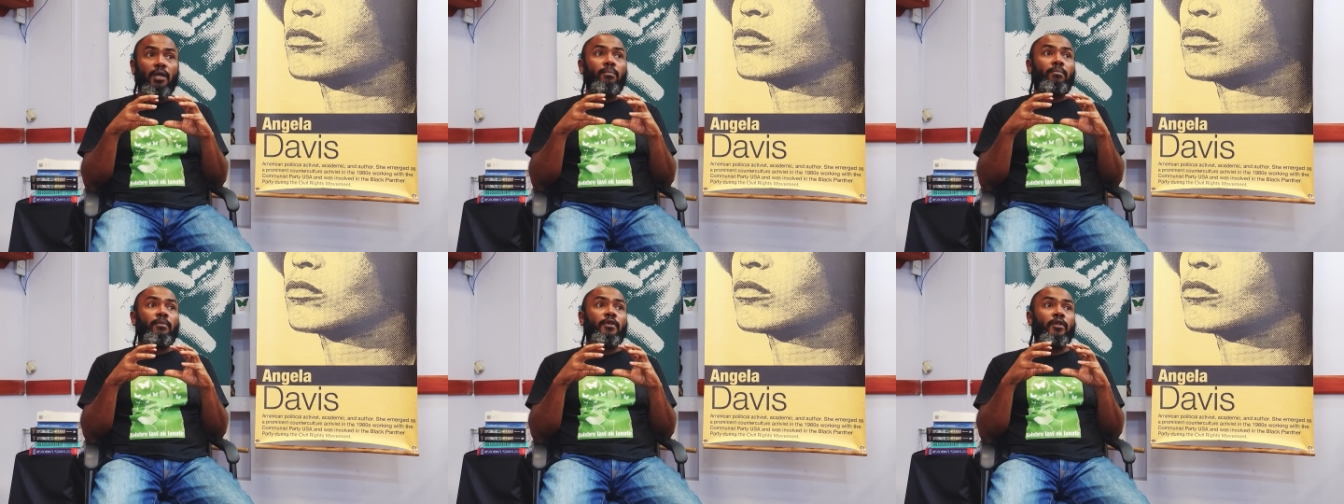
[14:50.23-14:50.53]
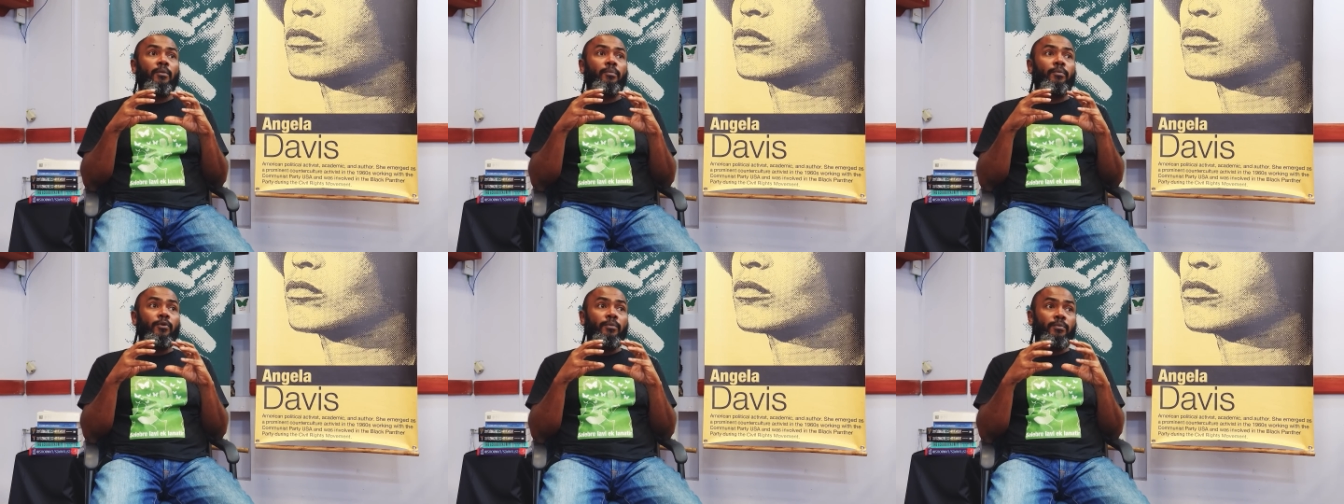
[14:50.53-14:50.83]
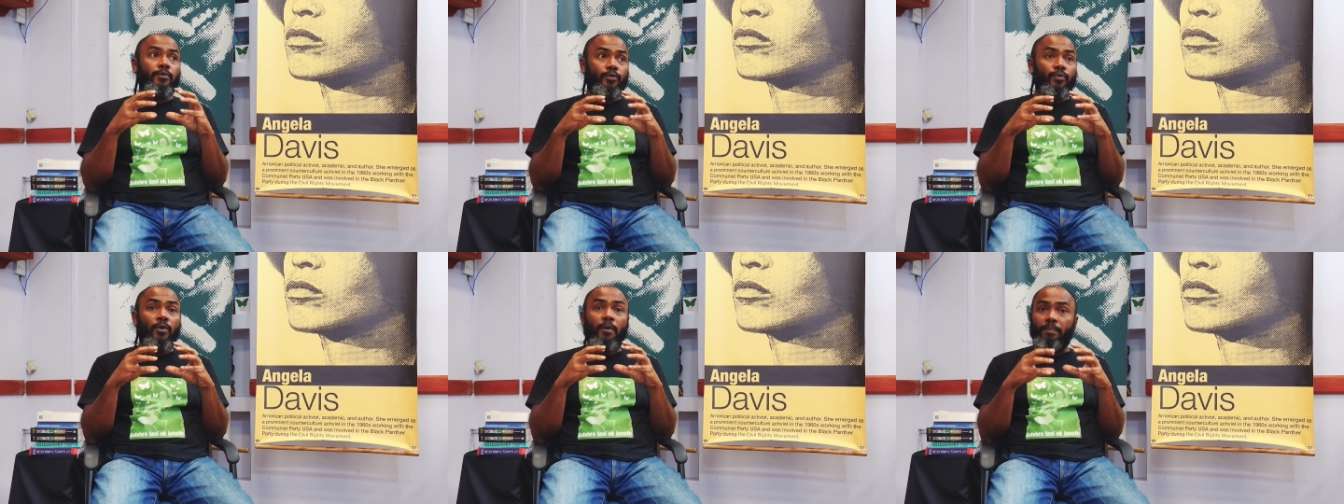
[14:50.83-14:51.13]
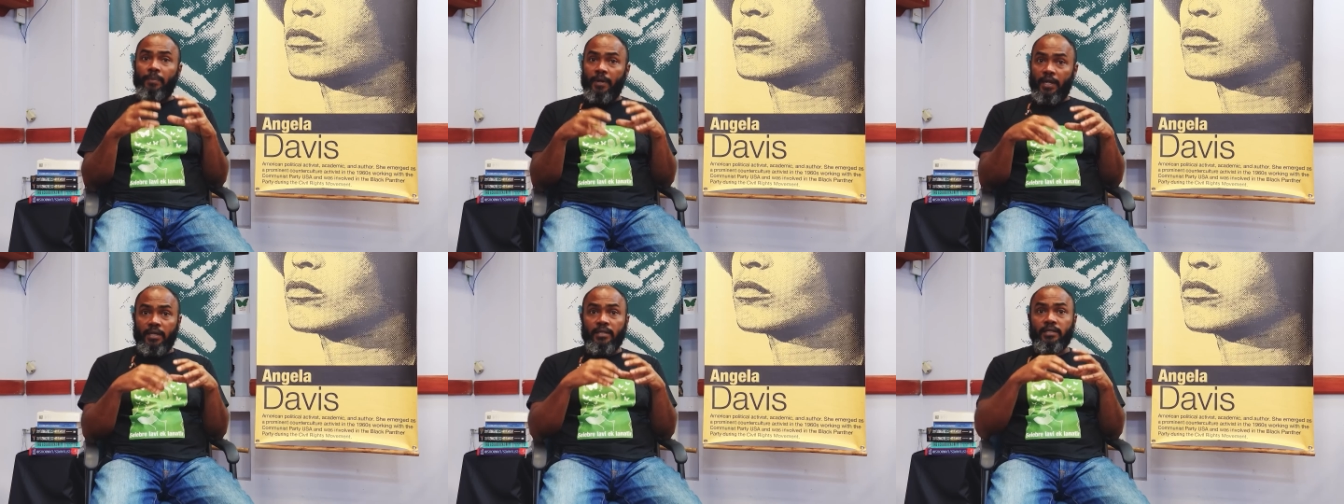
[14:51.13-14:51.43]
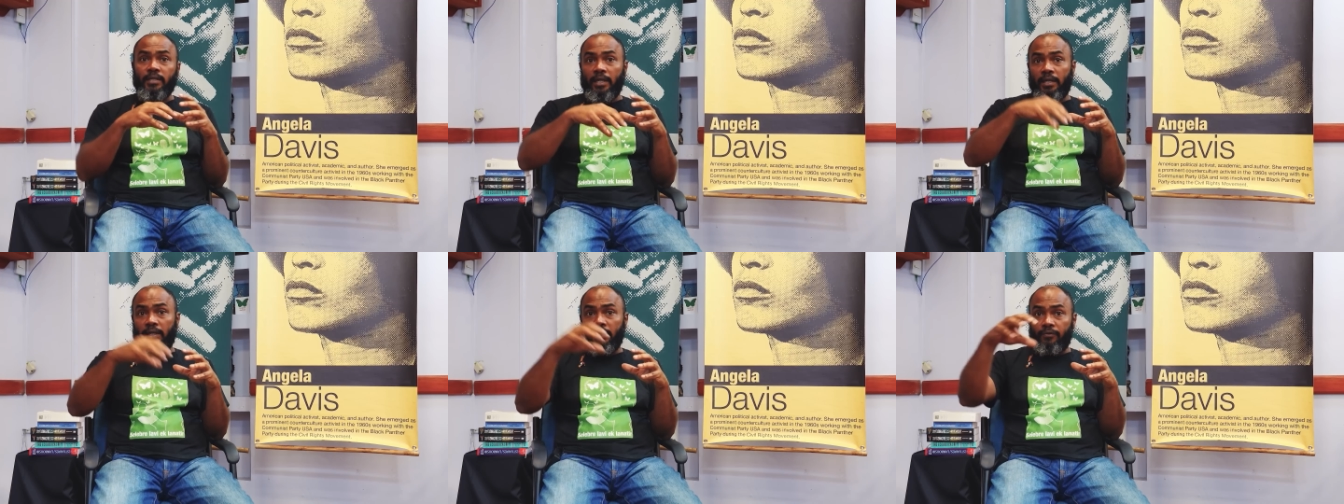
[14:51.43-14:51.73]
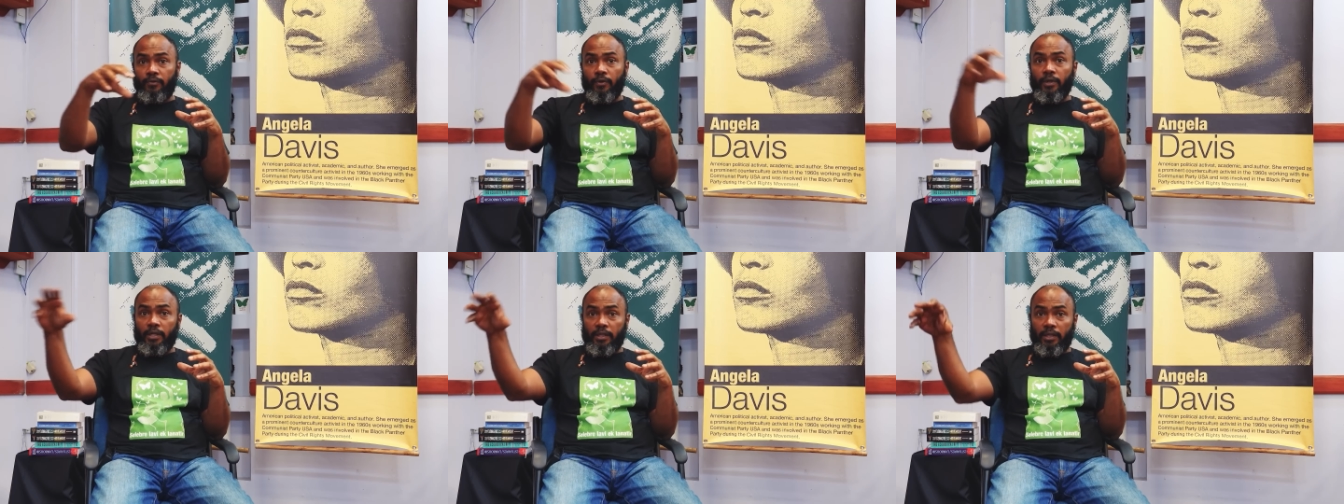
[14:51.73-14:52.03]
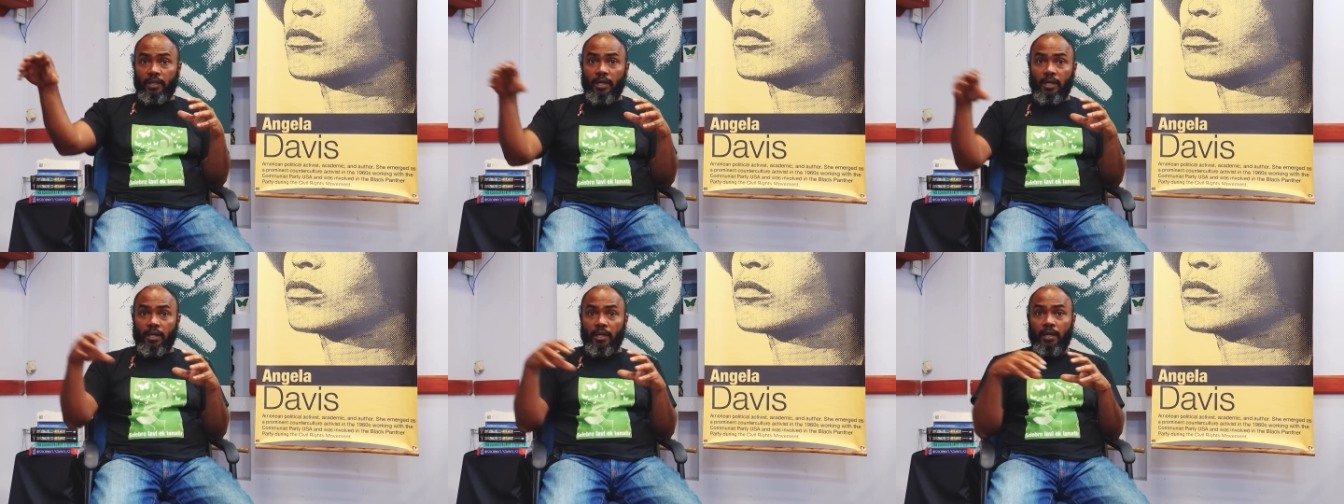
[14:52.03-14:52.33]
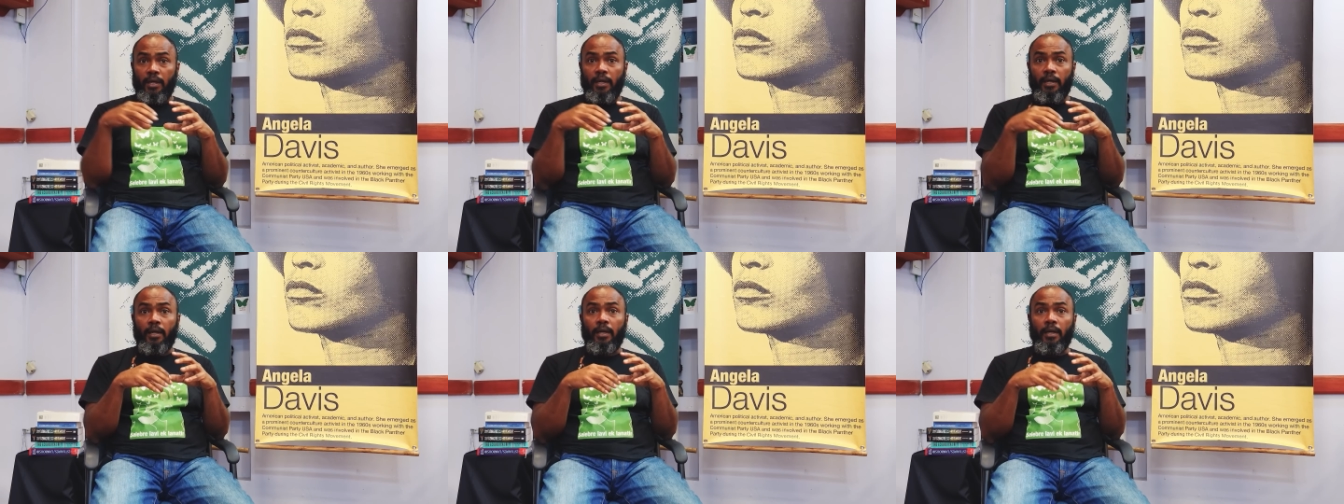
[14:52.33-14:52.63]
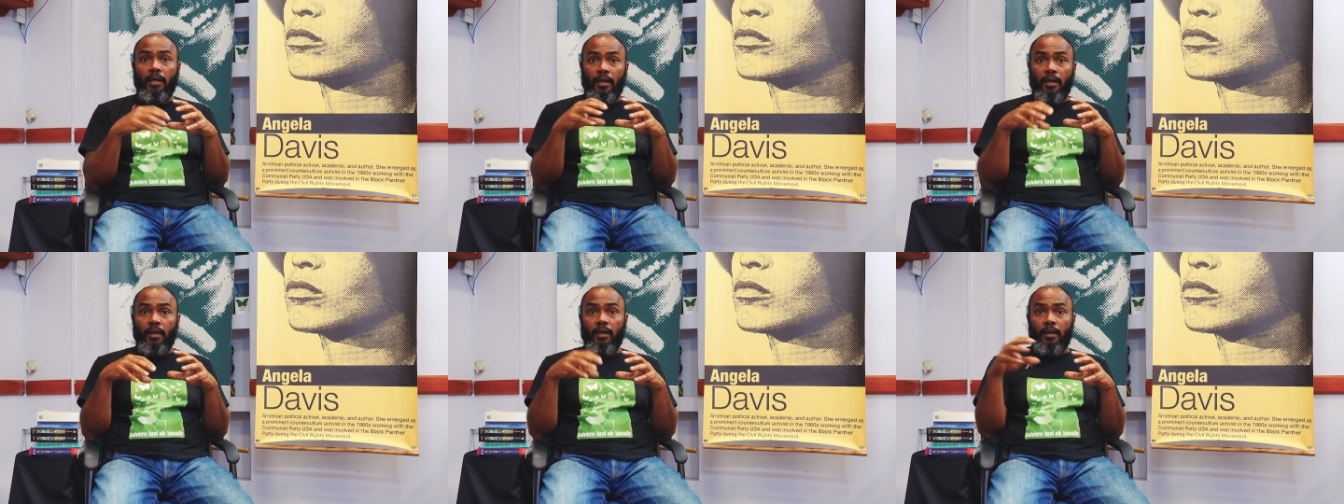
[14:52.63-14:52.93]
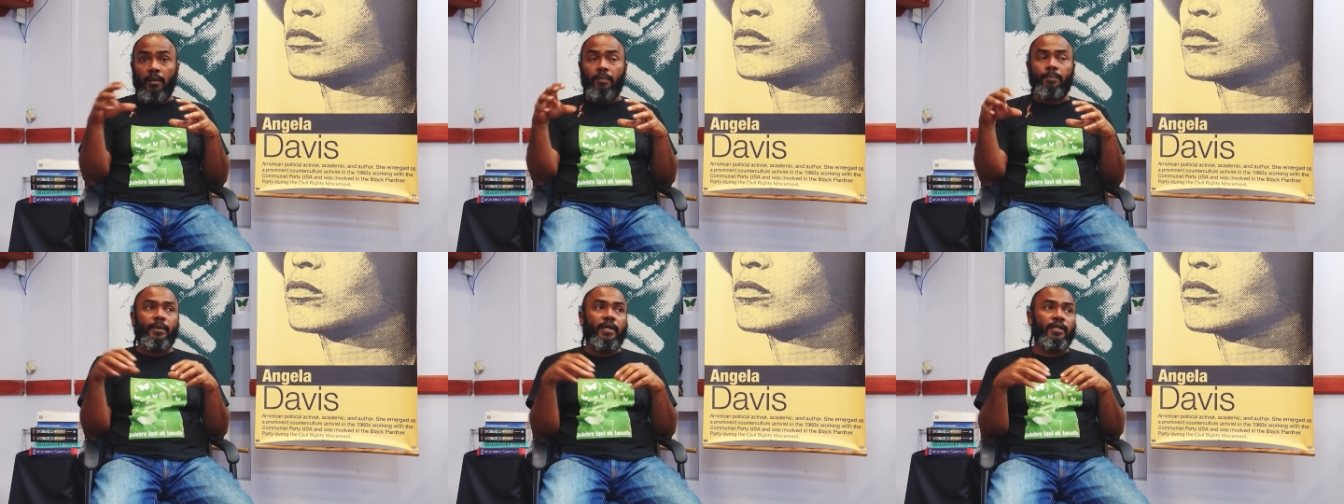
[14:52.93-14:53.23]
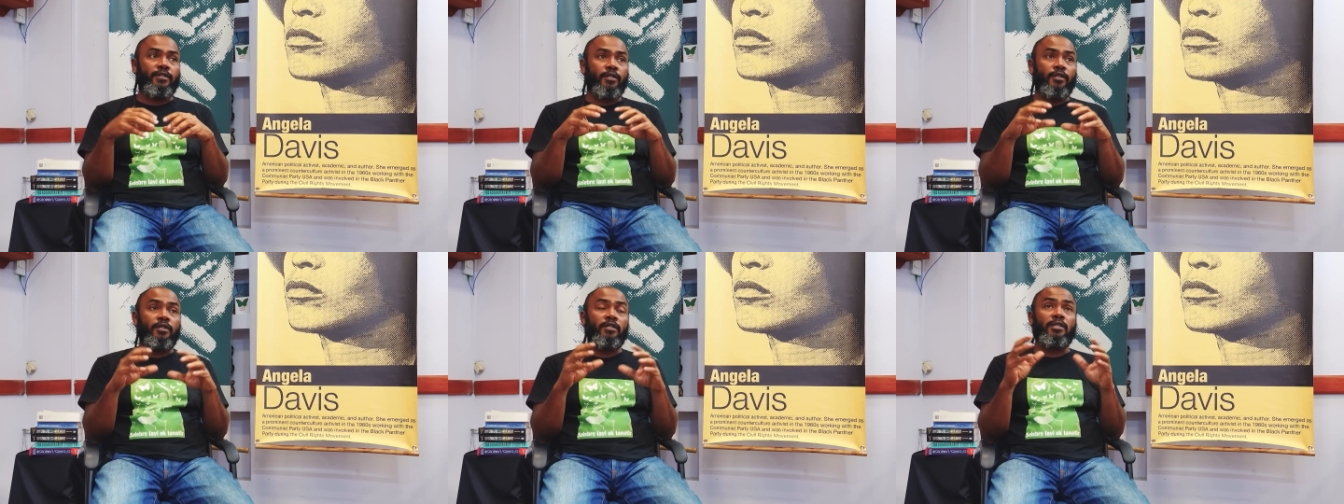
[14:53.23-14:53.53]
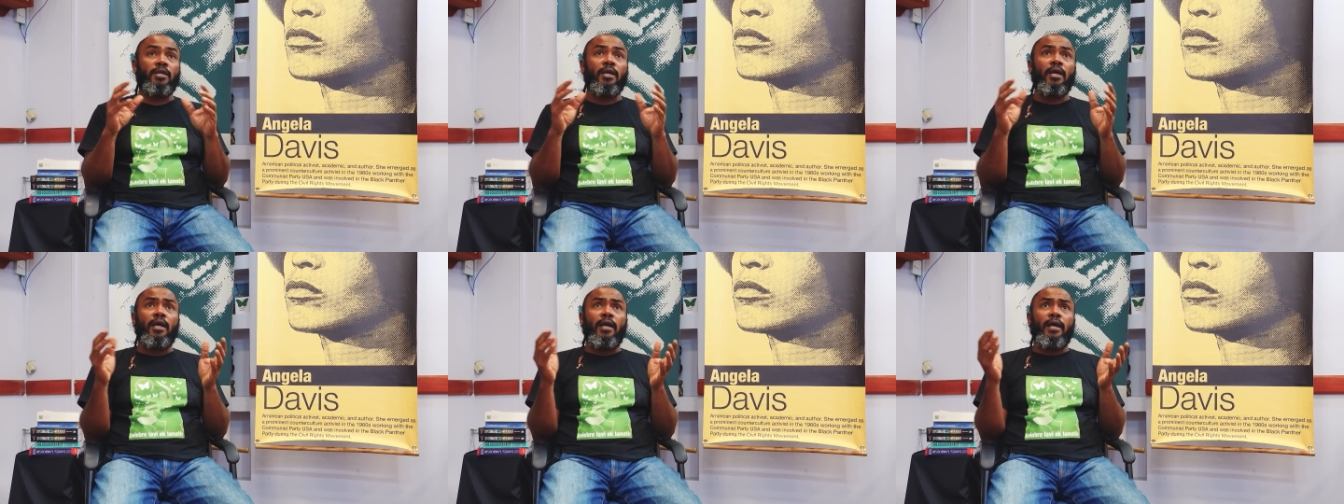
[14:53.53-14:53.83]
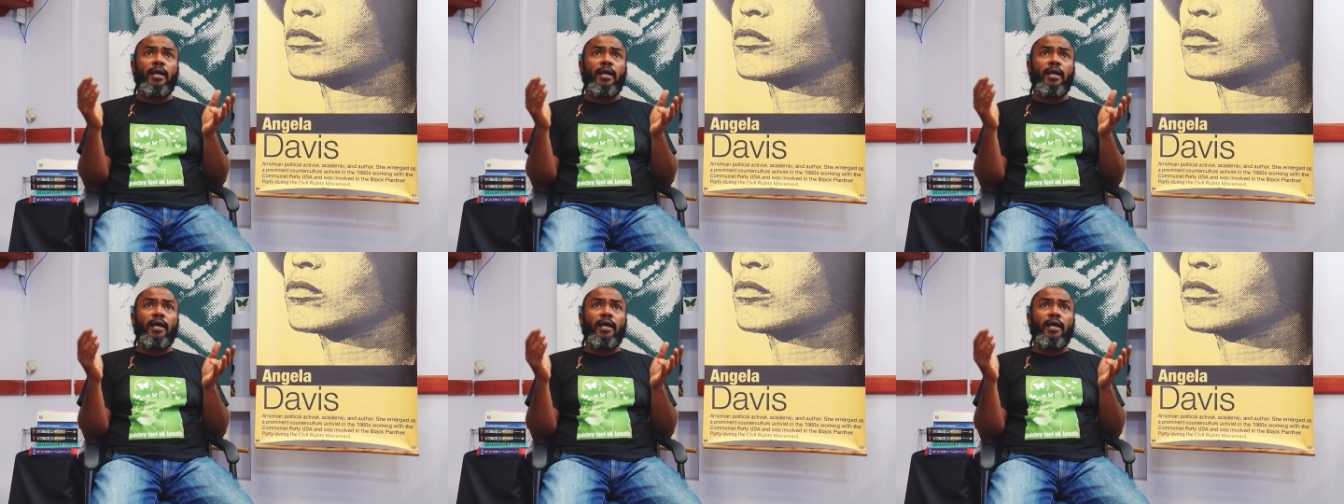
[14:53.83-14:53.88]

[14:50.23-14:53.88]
but the booms were placed at different places.